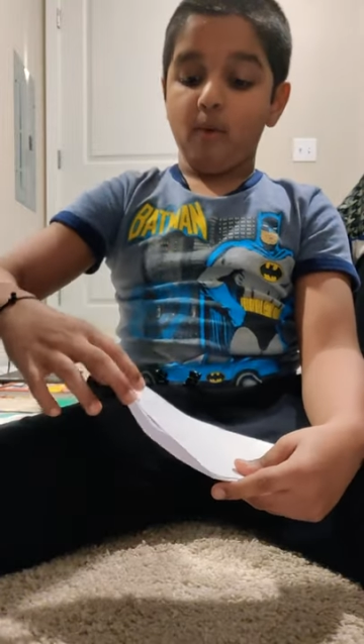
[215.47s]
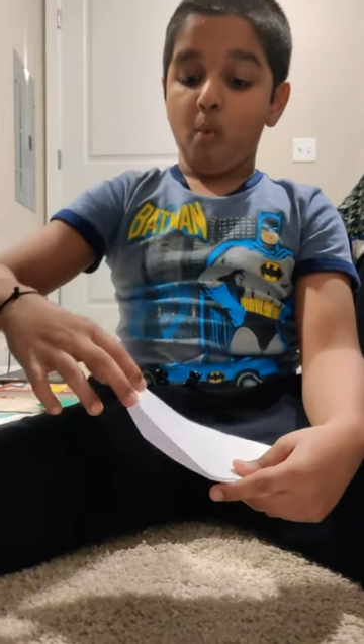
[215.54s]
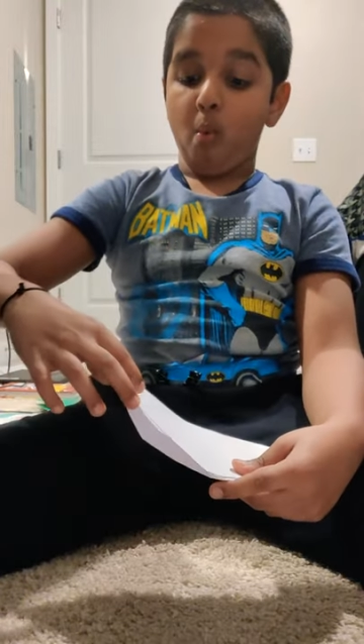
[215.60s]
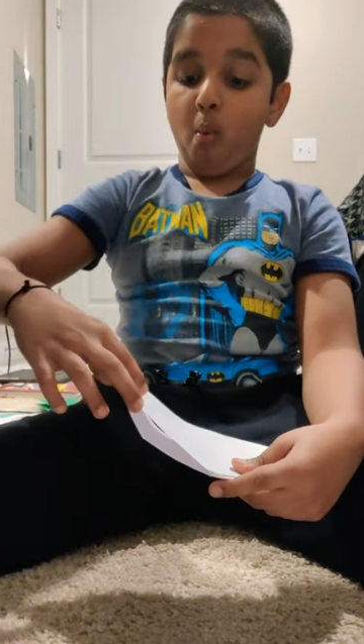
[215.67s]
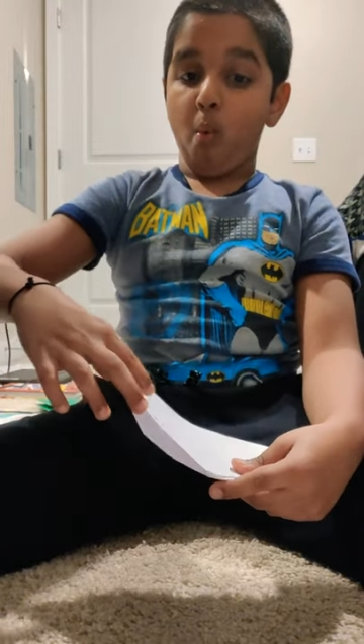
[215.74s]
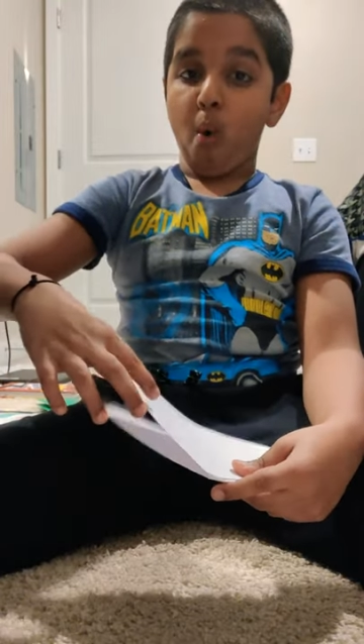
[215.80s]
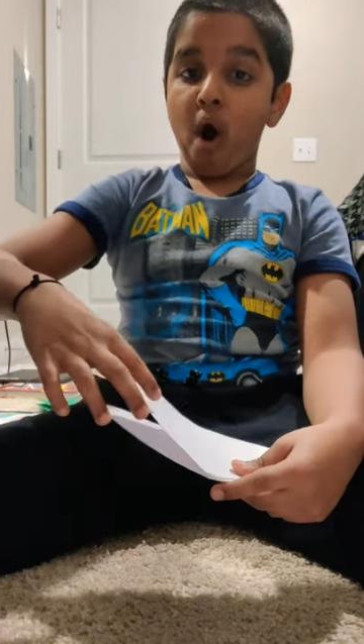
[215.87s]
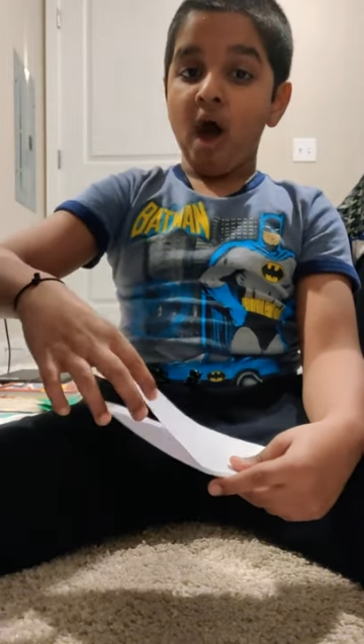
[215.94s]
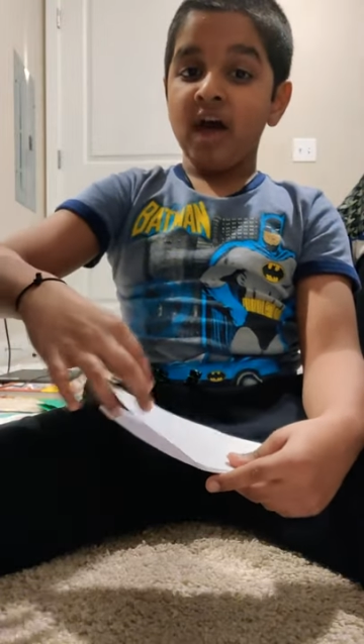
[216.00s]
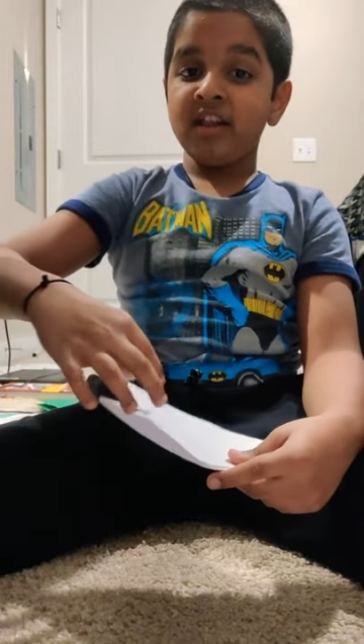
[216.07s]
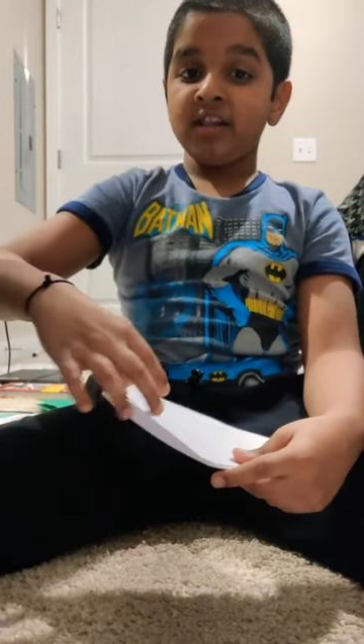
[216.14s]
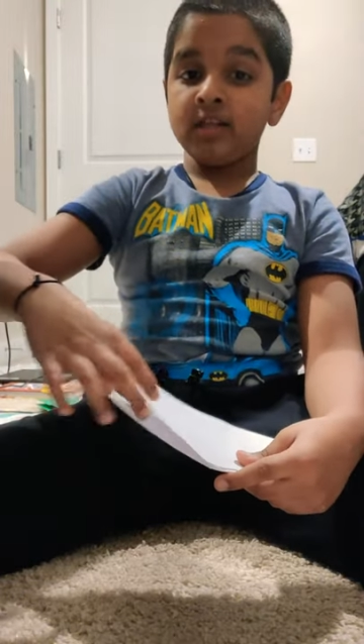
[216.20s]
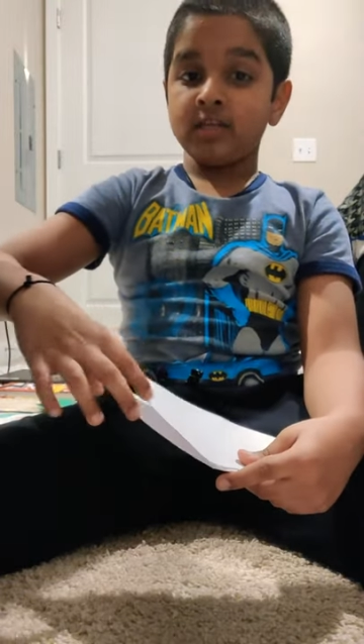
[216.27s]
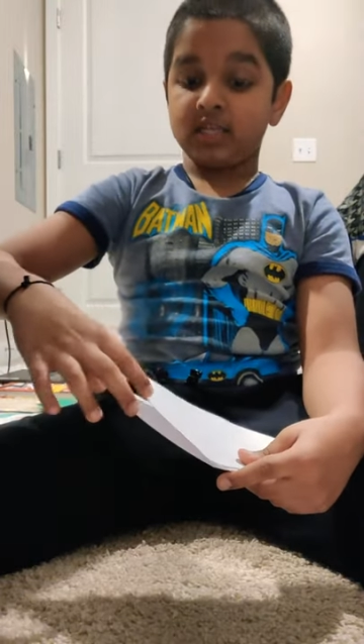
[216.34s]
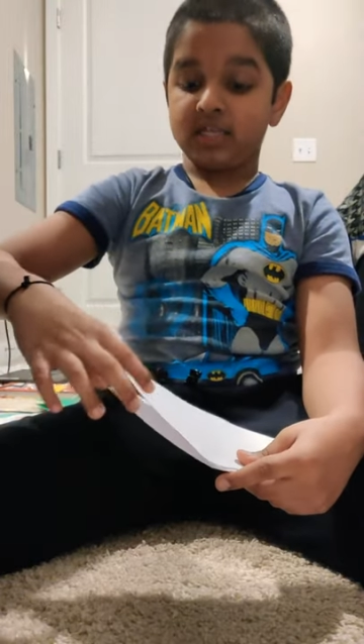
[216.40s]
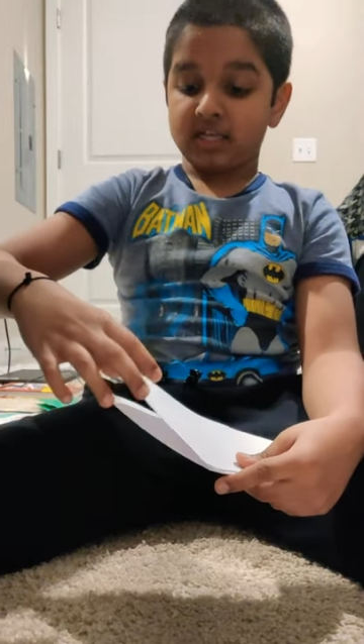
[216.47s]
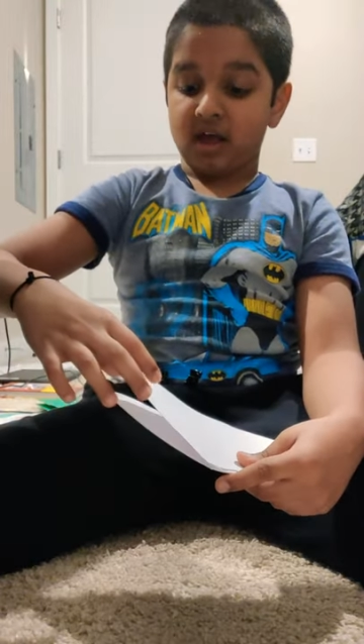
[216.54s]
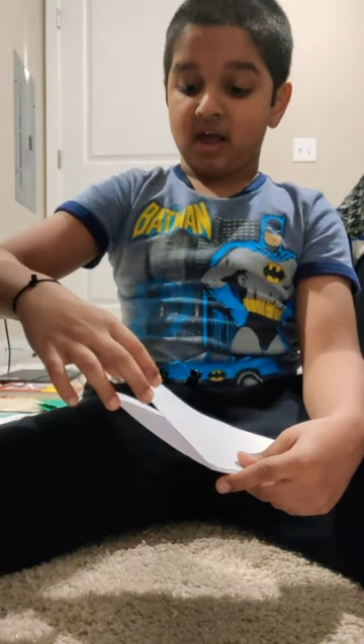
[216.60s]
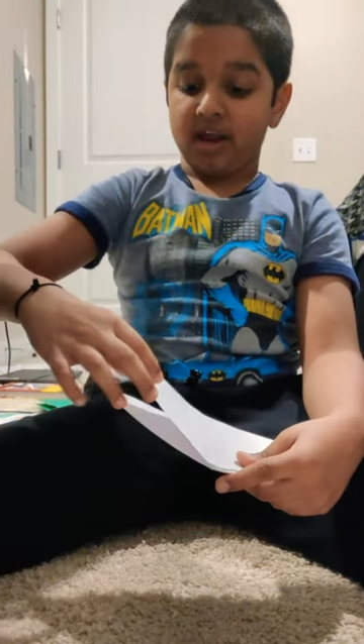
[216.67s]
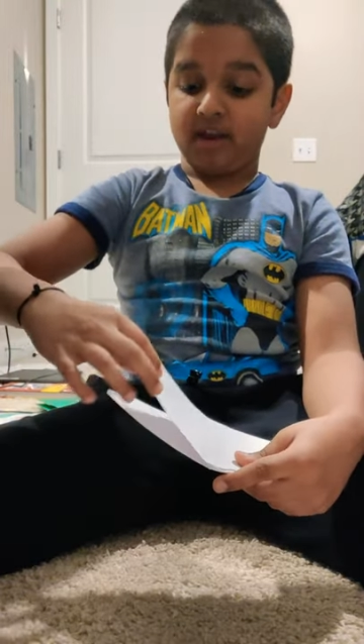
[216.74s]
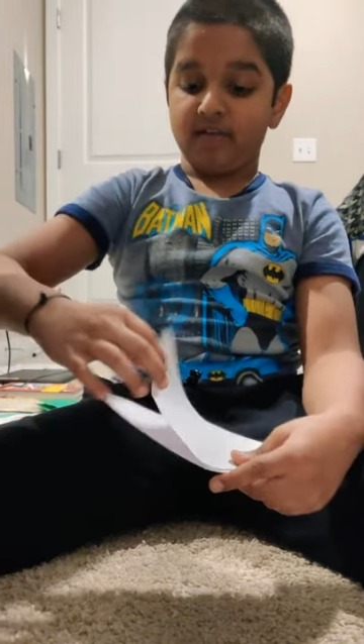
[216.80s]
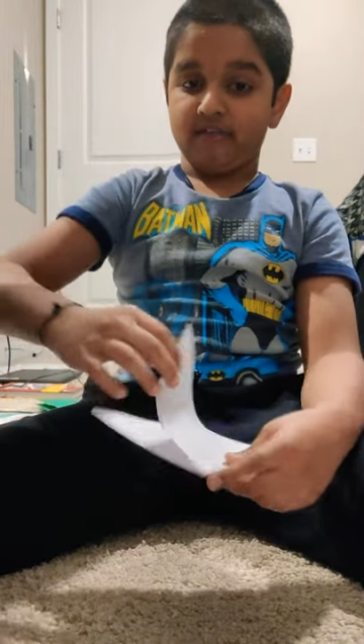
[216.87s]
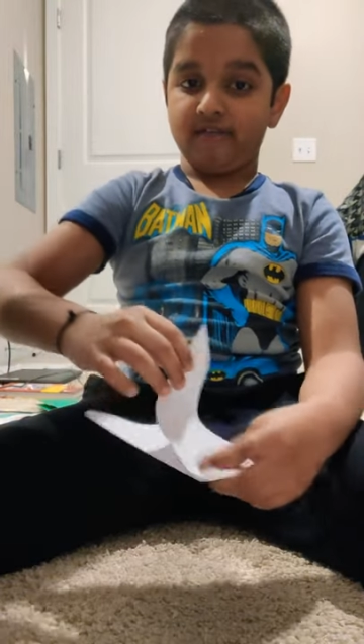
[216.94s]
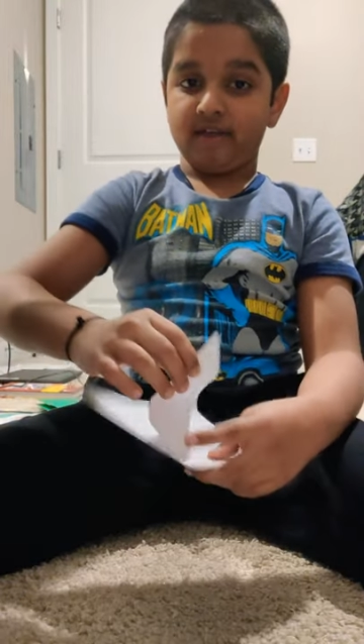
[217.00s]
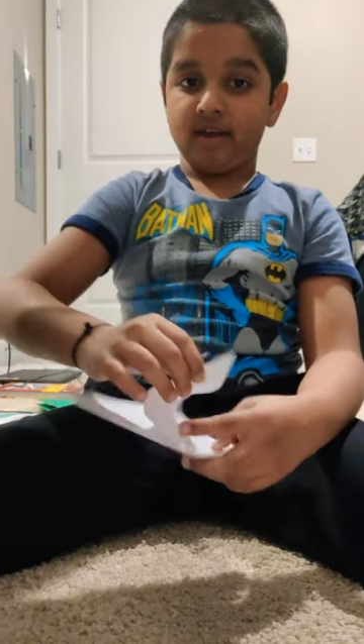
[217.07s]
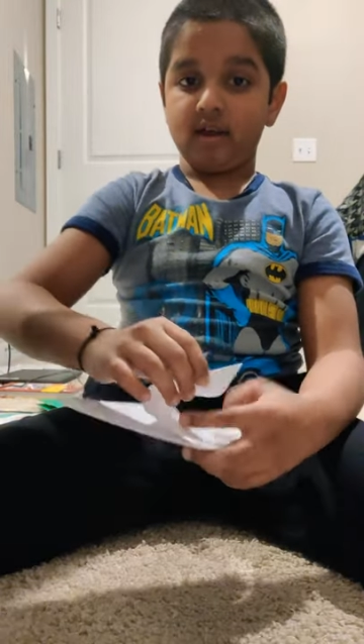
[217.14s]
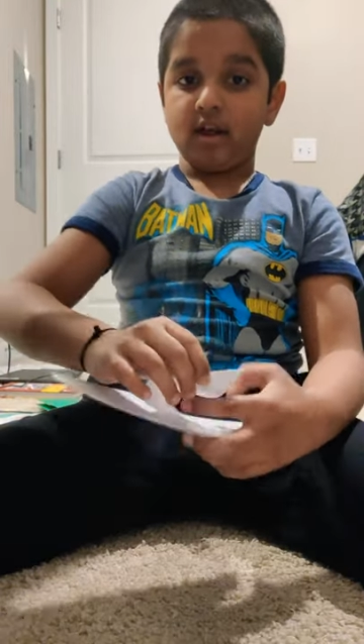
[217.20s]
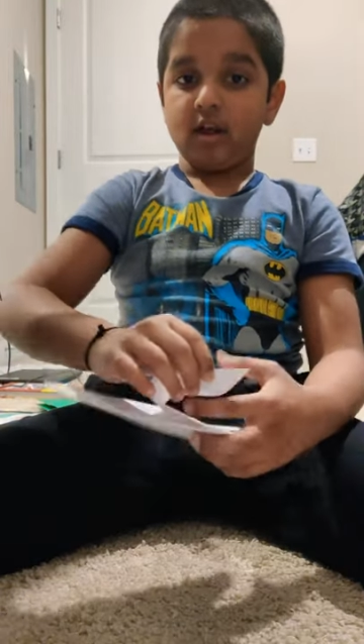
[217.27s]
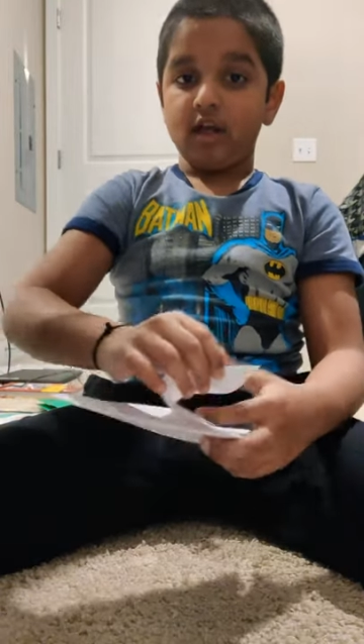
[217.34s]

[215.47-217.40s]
one side of it.